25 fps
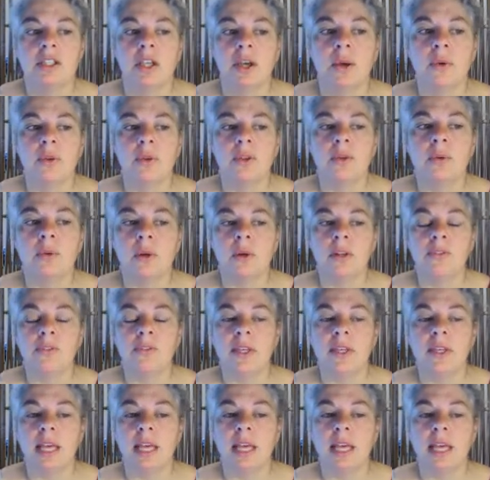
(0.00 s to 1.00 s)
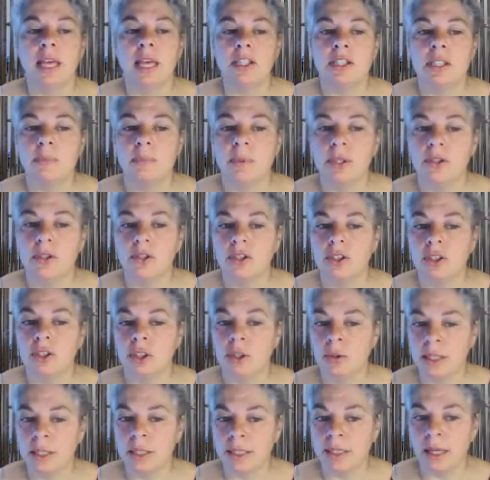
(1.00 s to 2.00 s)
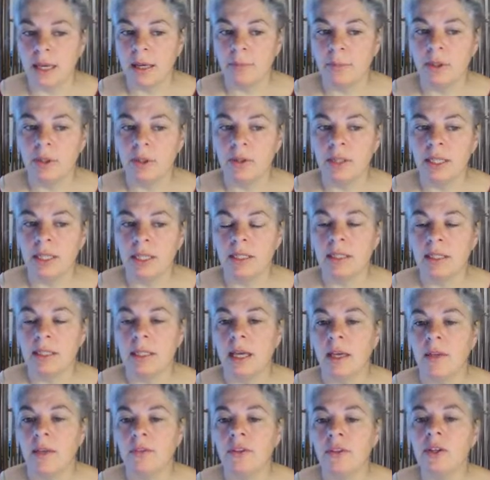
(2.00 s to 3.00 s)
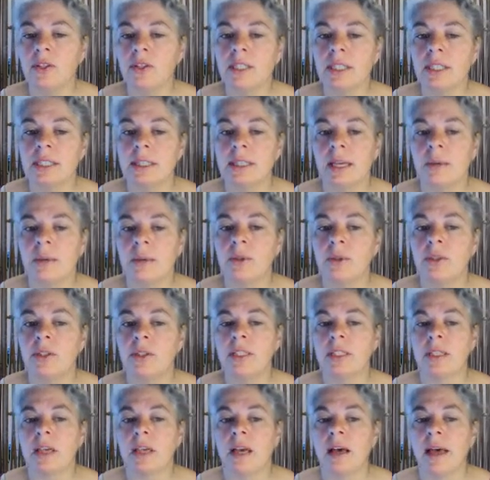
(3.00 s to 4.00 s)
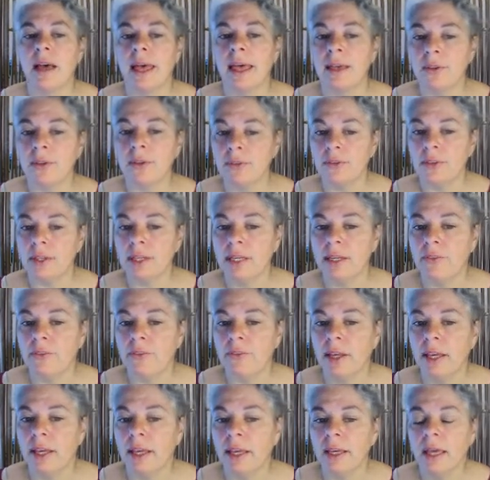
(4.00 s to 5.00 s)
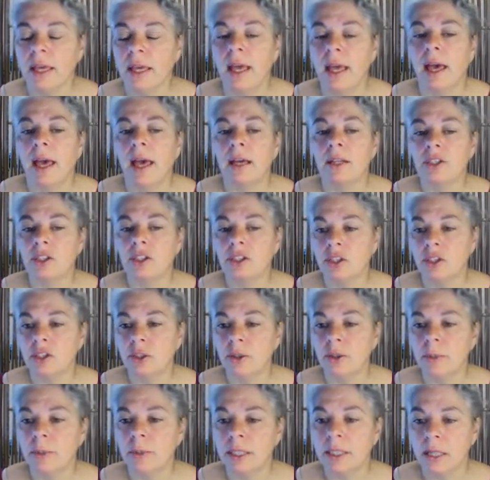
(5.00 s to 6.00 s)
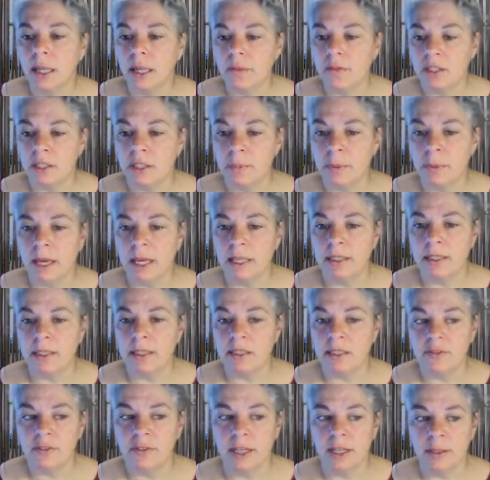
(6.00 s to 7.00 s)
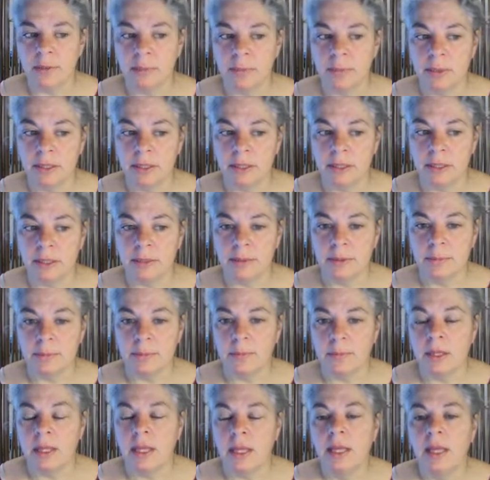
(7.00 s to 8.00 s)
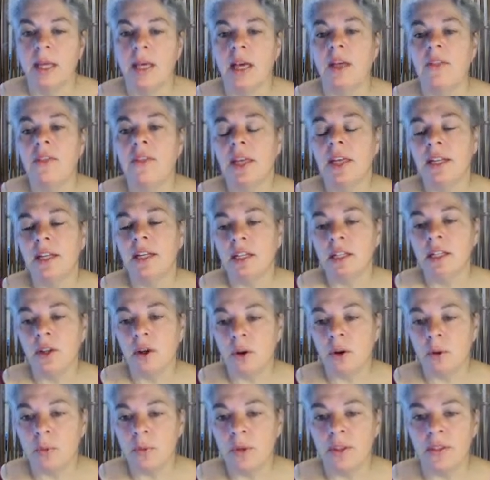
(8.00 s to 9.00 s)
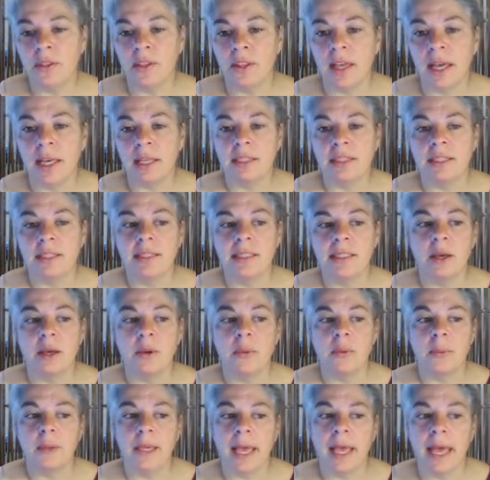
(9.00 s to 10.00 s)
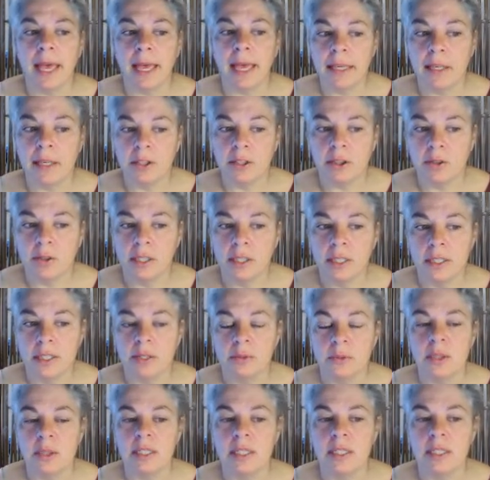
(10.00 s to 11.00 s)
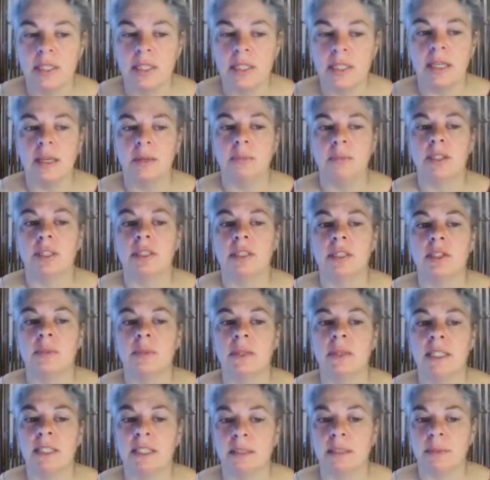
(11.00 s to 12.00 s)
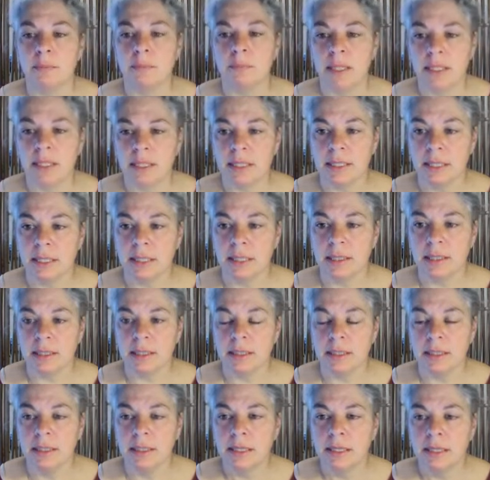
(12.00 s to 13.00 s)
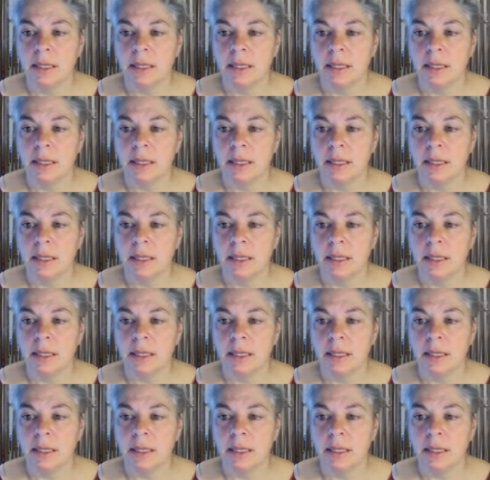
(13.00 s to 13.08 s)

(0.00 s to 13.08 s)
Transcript: So the qualification is built on two exam units, and those exam units are healthy living and human lifespan and development. And then along with that, there will be eight units with assignments to be submitted.